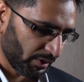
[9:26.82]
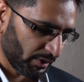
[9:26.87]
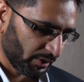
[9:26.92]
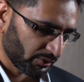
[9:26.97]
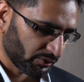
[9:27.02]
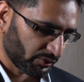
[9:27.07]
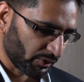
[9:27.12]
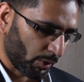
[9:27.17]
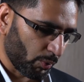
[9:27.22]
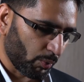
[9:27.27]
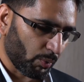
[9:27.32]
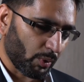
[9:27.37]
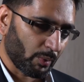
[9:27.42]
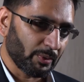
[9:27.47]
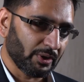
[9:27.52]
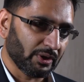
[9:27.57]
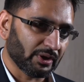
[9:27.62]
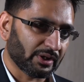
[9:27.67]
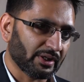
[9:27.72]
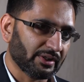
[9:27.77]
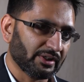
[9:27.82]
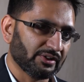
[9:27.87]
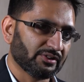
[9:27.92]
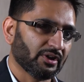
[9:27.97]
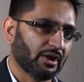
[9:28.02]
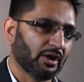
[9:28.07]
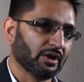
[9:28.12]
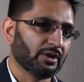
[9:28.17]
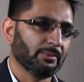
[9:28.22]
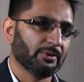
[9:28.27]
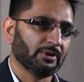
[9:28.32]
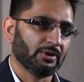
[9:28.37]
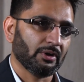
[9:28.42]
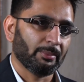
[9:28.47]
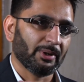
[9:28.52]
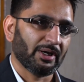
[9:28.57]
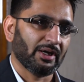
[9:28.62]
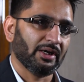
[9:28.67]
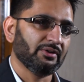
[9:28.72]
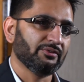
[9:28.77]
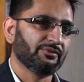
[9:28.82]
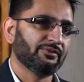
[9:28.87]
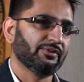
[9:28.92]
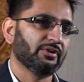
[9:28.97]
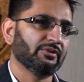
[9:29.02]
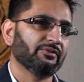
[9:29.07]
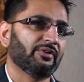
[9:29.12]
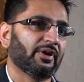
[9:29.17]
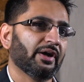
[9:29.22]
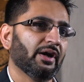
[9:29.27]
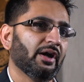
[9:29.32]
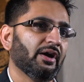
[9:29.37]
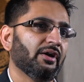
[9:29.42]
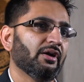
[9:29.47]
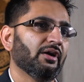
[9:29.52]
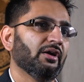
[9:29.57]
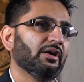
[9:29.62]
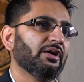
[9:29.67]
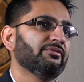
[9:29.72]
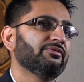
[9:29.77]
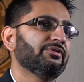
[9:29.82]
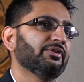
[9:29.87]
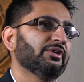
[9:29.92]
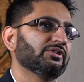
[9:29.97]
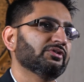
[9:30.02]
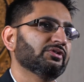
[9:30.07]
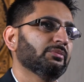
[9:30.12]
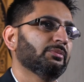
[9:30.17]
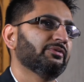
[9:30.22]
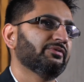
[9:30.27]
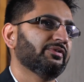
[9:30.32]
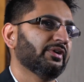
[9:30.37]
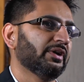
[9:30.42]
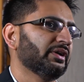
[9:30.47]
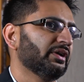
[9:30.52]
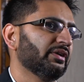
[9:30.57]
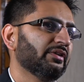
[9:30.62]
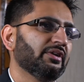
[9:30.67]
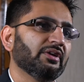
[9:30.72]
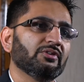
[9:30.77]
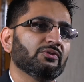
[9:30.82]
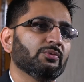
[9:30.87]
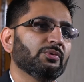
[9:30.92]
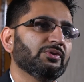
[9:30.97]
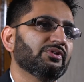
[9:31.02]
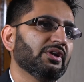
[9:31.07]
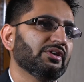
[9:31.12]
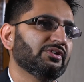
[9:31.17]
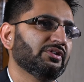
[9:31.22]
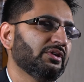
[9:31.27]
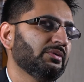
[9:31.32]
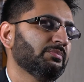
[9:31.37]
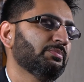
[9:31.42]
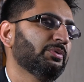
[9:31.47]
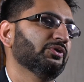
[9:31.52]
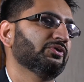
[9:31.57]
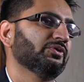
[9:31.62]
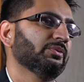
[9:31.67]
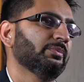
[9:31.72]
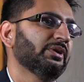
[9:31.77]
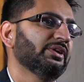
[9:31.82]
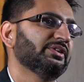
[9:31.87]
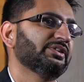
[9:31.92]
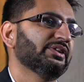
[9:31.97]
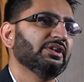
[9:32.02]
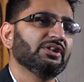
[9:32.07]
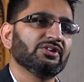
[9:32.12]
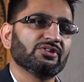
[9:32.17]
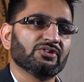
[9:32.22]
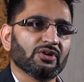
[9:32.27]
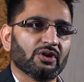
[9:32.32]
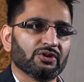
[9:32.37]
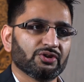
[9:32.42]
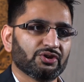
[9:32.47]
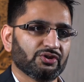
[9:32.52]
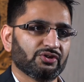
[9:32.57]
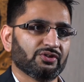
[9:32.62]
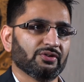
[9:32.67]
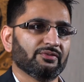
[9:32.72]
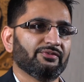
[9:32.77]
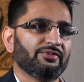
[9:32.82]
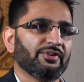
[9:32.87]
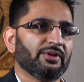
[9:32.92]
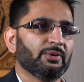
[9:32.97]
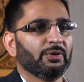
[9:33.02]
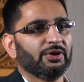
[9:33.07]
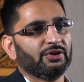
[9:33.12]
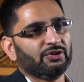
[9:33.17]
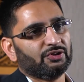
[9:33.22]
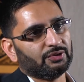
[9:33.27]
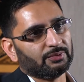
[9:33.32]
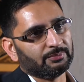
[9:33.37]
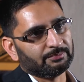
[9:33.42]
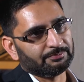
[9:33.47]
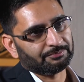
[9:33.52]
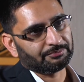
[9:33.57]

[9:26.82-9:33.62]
So when we look at this argument about infinite sum of finite things, we say it's an impossibility. And this is not just something which